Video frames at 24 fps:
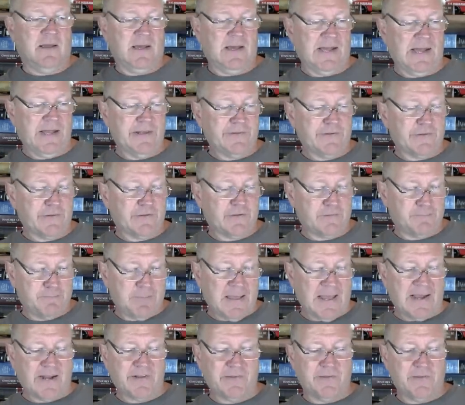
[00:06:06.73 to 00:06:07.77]
I
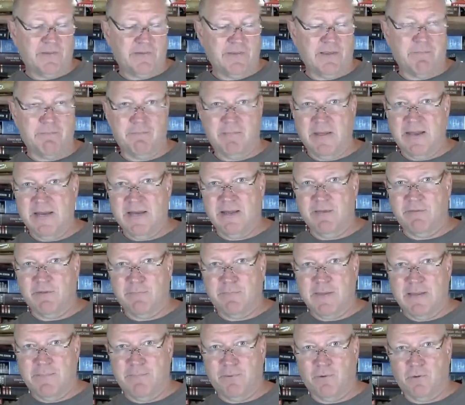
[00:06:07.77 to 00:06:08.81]
suspect that many of the
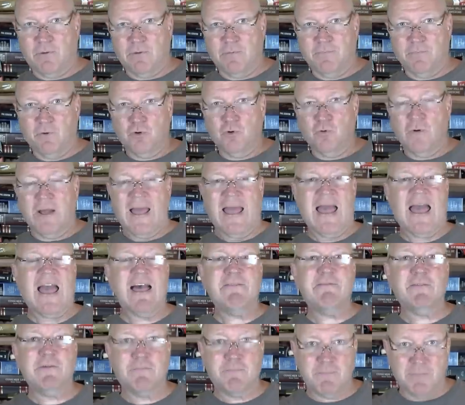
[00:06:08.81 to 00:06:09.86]
people who
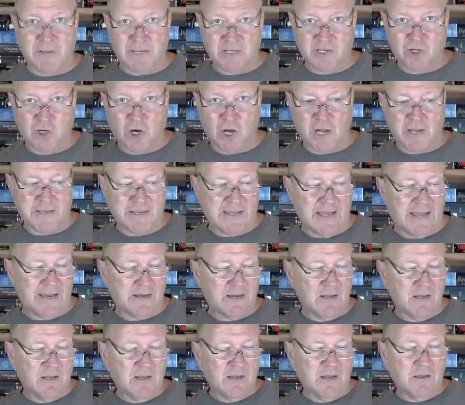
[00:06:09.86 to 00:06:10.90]
haven't been caught
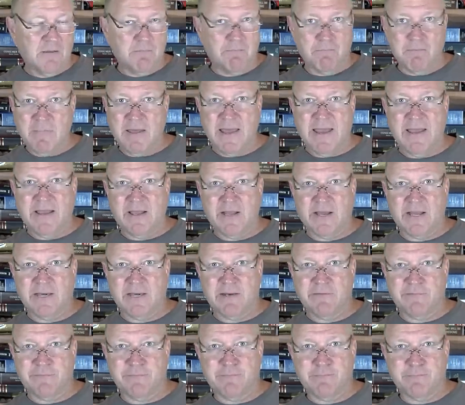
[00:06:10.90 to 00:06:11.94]
yet may kind
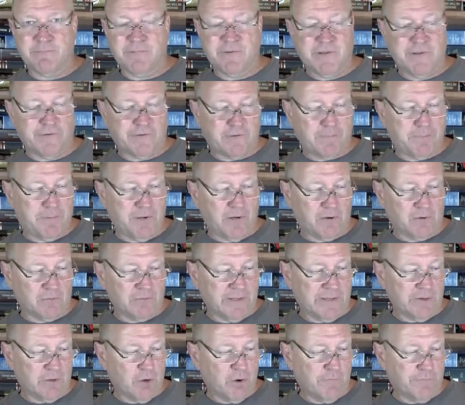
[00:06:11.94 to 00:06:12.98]
of disappear and
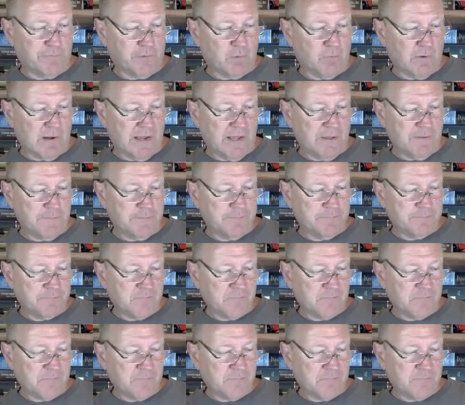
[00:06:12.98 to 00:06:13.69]
lay low for a while.